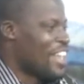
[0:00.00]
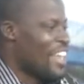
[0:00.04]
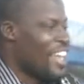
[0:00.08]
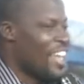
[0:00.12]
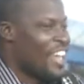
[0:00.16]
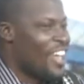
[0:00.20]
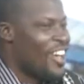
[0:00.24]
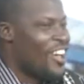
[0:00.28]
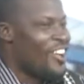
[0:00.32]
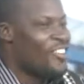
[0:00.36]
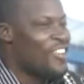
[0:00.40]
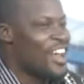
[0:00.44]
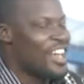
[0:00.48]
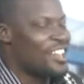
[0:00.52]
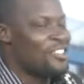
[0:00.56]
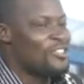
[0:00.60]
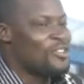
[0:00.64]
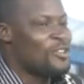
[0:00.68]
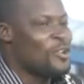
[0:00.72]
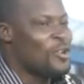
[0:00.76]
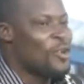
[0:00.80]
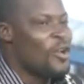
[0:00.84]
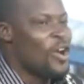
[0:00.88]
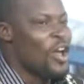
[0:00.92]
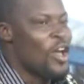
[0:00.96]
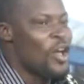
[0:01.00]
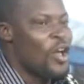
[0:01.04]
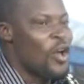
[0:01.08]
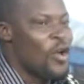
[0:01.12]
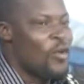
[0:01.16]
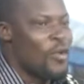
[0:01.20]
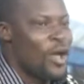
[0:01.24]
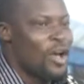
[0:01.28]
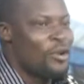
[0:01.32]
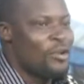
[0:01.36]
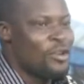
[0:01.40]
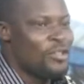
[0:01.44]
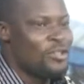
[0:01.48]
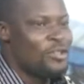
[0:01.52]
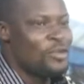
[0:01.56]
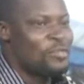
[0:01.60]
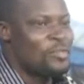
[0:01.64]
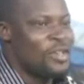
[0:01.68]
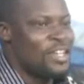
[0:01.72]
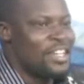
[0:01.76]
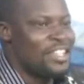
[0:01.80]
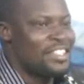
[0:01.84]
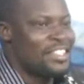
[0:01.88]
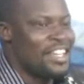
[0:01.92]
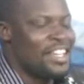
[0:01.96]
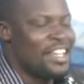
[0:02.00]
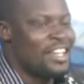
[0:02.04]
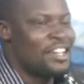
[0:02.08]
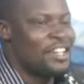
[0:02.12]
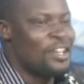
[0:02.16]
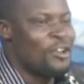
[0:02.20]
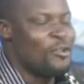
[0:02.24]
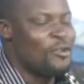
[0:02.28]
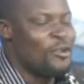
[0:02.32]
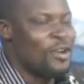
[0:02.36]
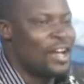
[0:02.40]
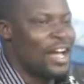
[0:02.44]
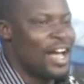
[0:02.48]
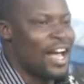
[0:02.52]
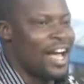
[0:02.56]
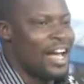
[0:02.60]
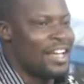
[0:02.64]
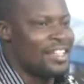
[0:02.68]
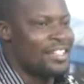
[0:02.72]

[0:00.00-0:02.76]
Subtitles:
All right, so we are going to be taking a look at